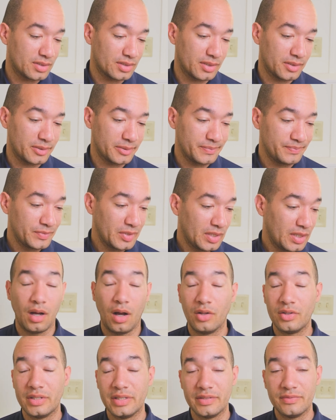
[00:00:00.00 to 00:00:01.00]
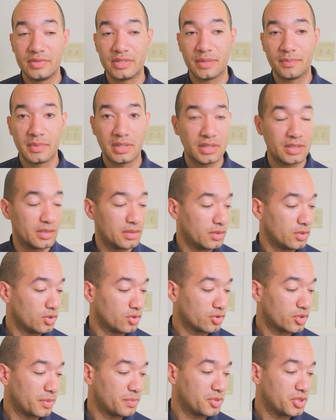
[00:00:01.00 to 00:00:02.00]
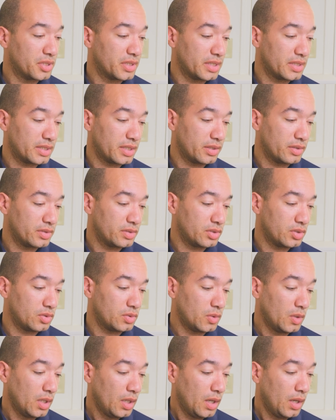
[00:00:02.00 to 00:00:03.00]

So I'll leave something in the description that tells you